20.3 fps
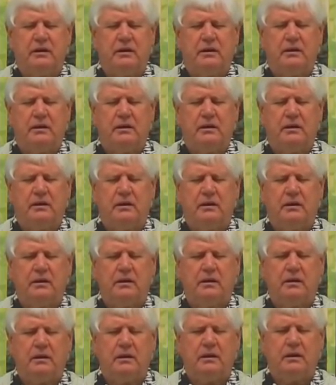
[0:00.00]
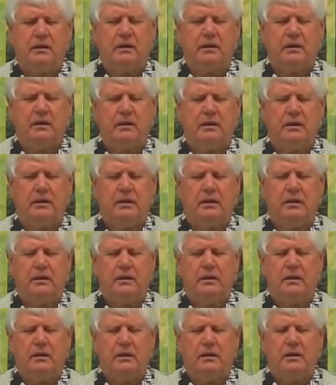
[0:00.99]

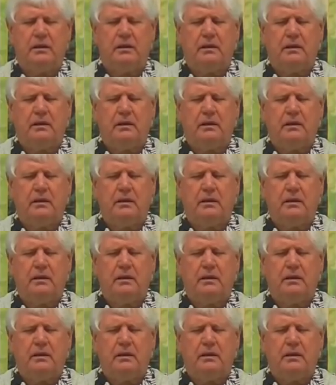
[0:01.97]
(no one is talking)